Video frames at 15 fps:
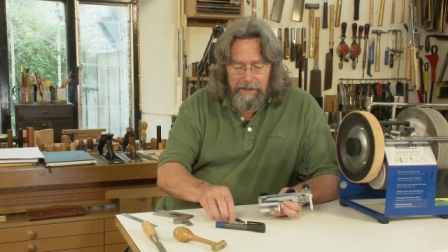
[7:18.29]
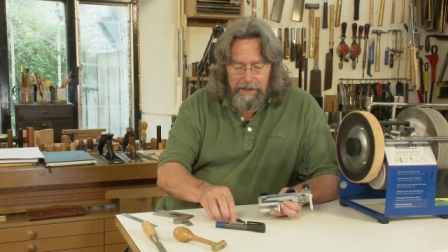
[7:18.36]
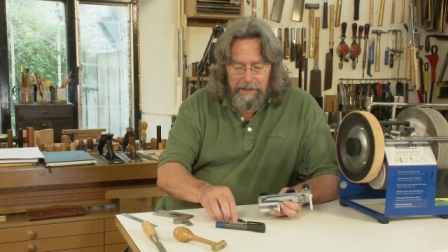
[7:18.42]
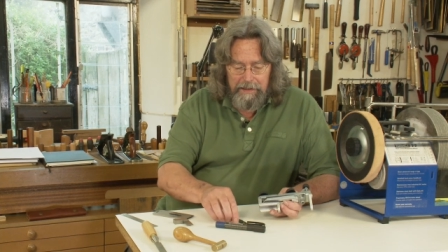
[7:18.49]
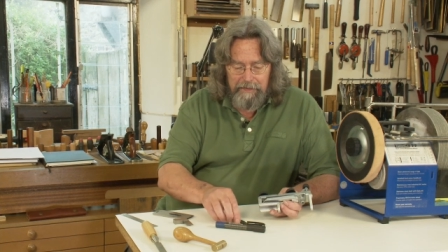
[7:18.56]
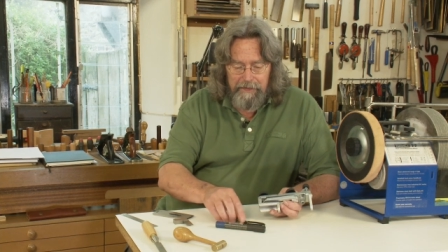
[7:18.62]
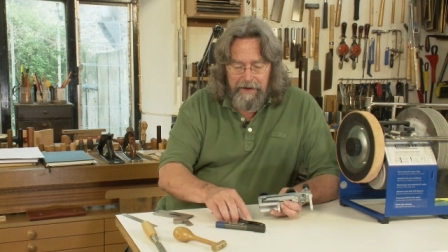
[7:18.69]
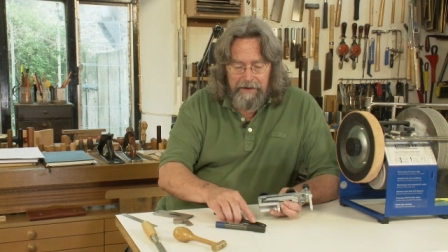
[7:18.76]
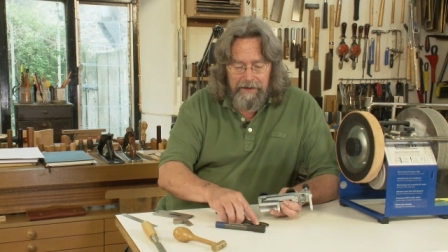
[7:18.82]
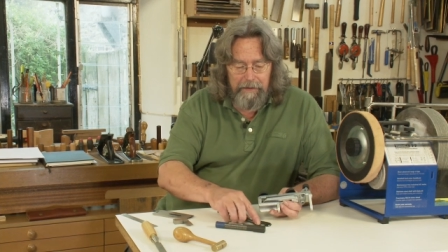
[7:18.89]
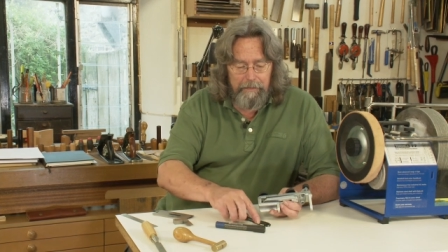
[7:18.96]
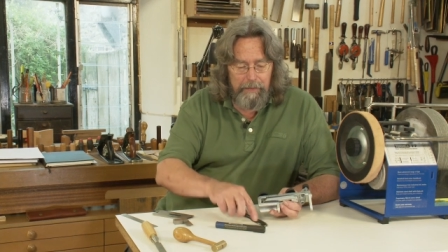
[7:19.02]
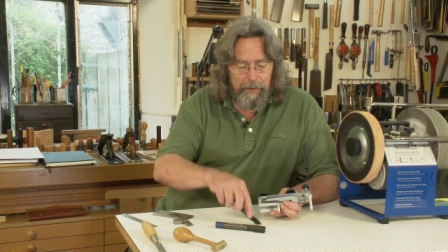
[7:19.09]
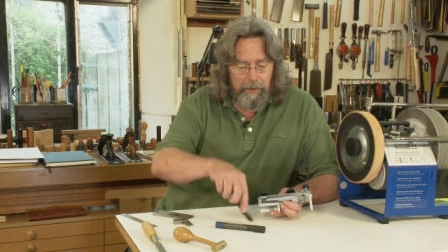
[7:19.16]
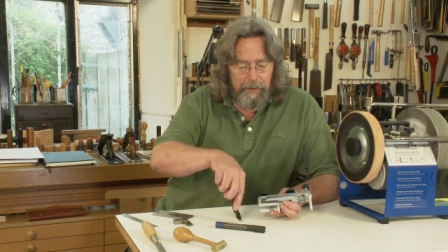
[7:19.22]
it's very
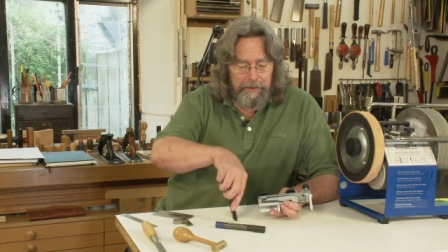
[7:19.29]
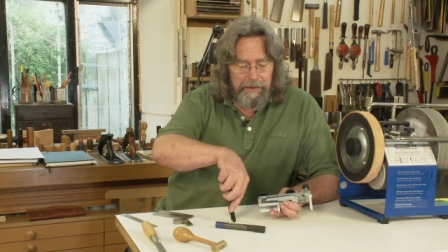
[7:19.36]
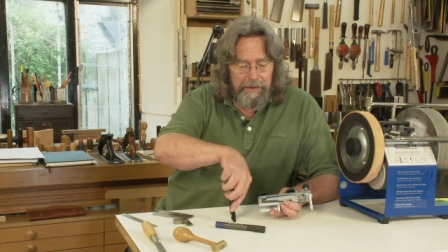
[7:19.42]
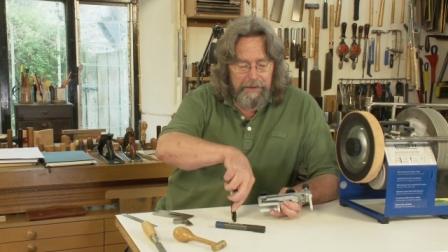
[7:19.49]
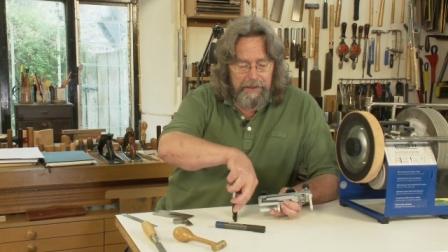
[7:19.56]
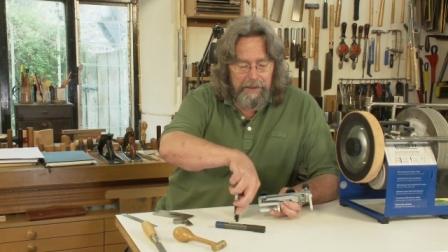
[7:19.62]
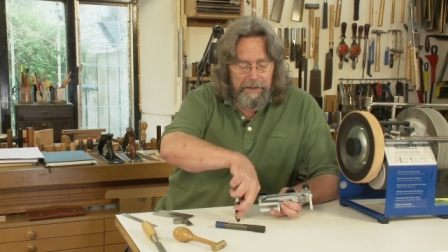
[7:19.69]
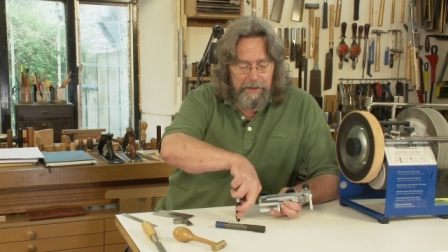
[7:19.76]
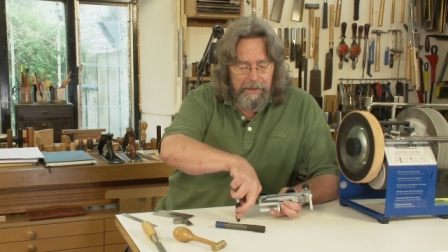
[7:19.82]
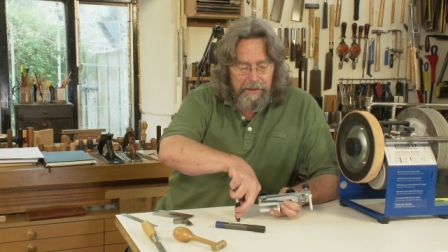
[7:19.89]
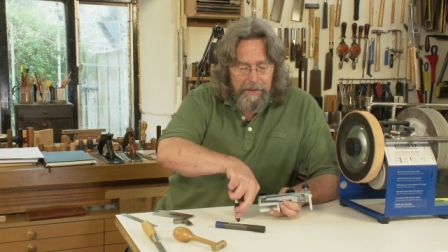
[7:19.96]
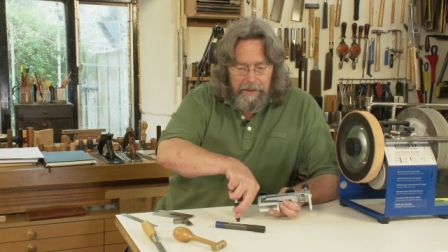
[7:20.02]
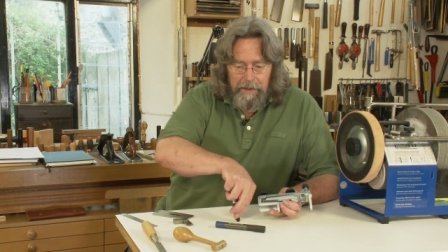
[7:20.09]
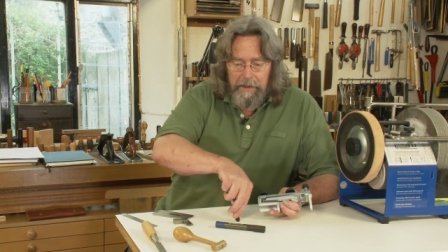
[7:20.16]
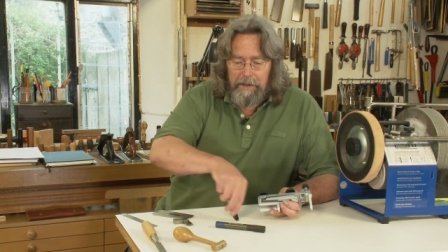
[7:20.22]
important
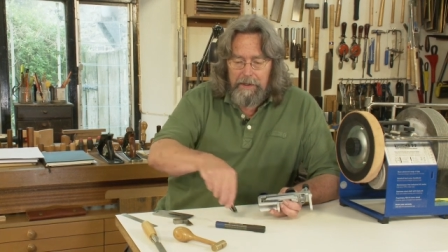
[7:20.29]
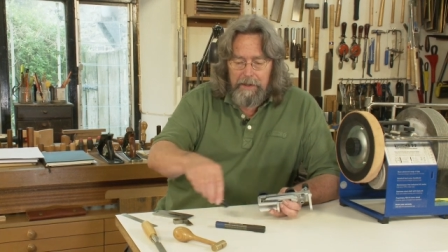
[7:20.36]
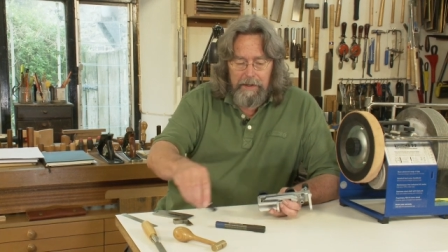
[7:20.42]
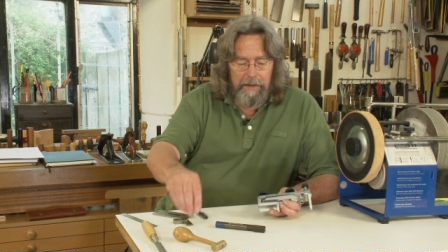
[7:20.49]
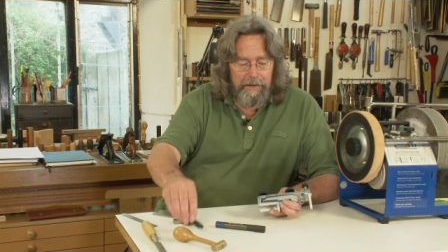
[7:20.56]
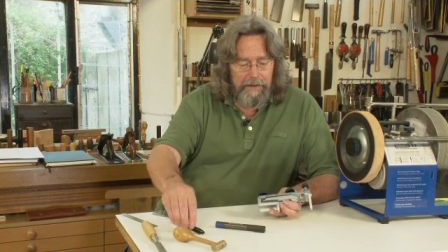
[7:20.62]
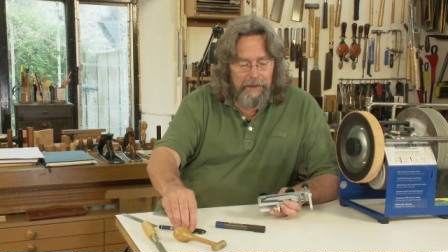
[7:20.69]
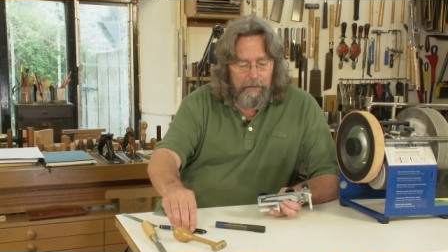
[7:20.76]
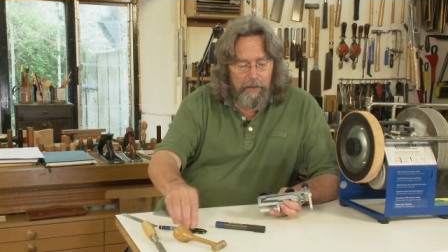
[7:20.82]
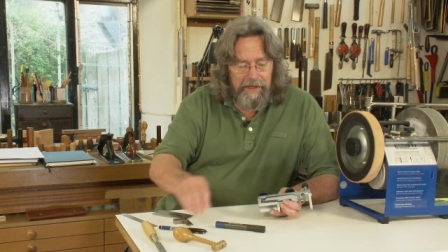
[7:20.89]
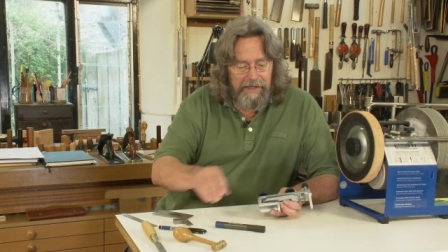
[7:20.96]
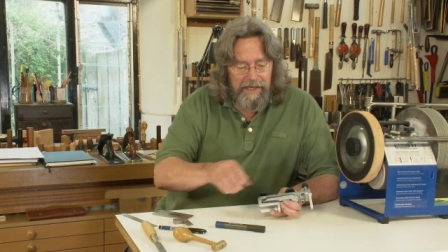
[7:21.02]
that we